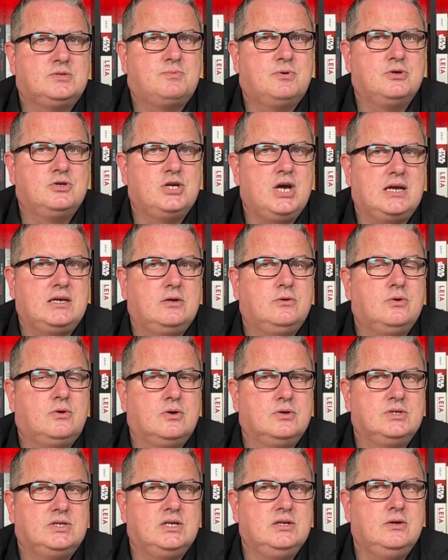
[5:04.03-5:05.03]
projected to
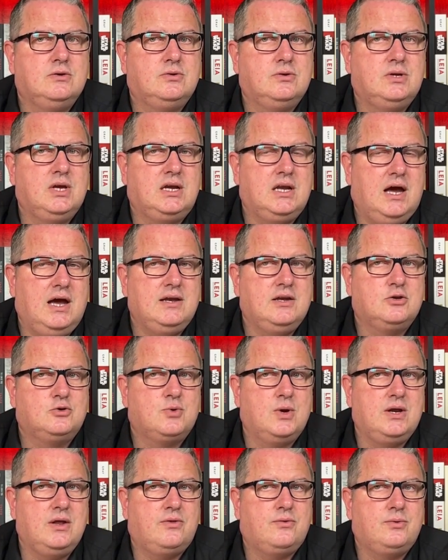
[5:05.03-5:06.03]
continue to decline in
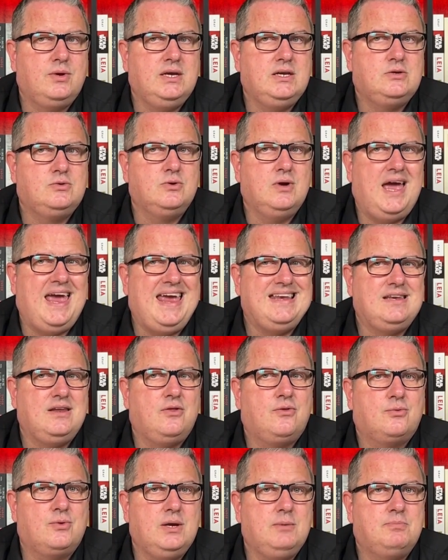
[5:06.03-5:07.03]
2023 to
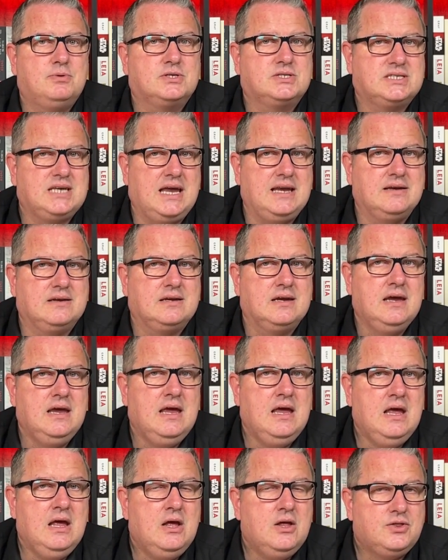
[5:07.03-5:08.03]
83%.
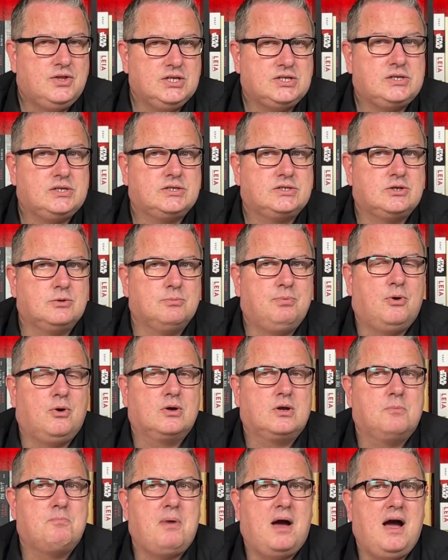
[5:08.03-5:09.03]
This is
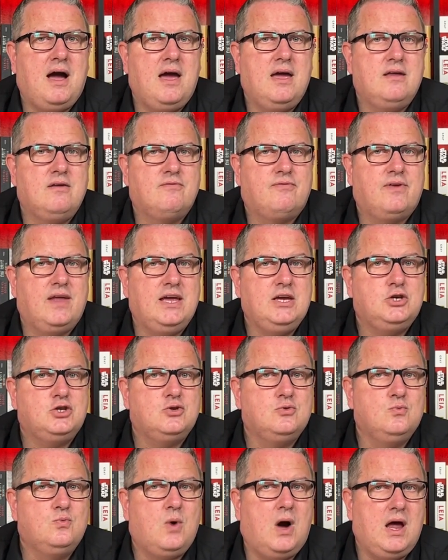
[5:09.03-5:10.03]
supported by high
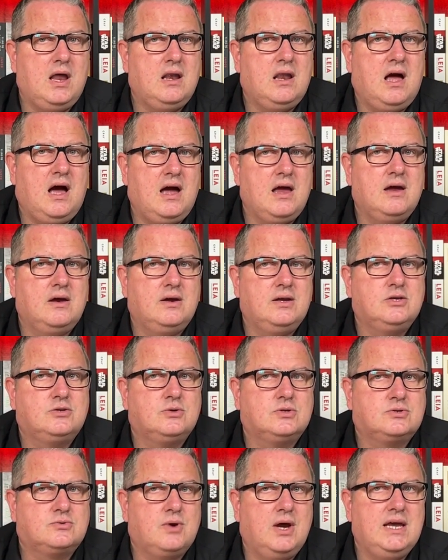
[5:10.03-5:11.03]
inflation, while higher
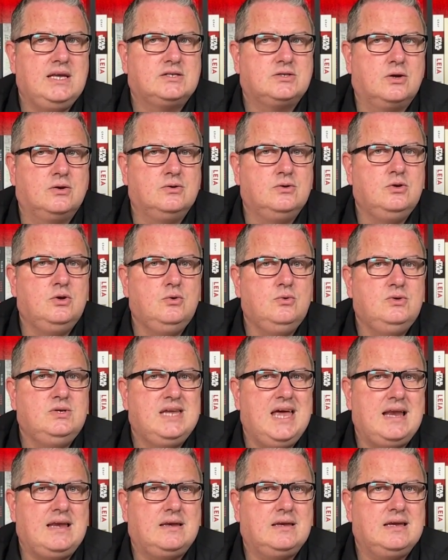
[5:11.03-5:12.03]
interest rates on new
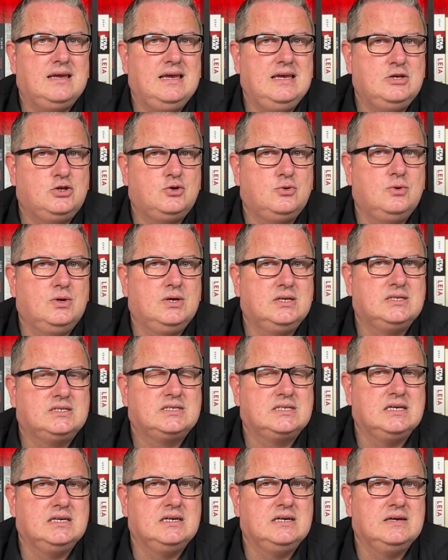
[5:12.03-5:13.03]
debt issuance